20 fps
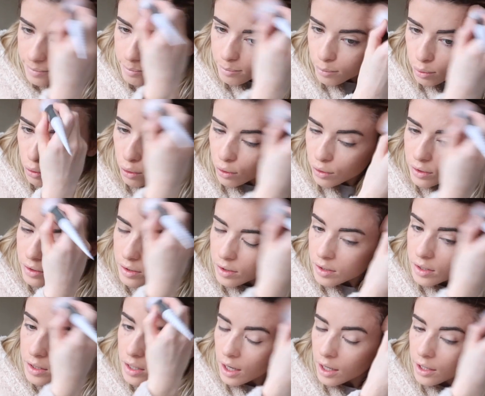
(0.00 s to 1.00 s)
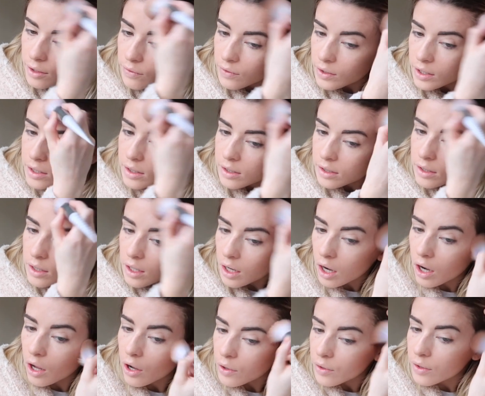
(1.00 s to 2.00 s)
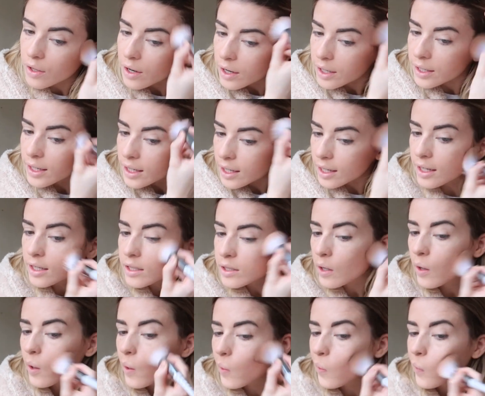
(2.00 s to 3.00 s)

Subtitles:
bronzed kind of glow that I need.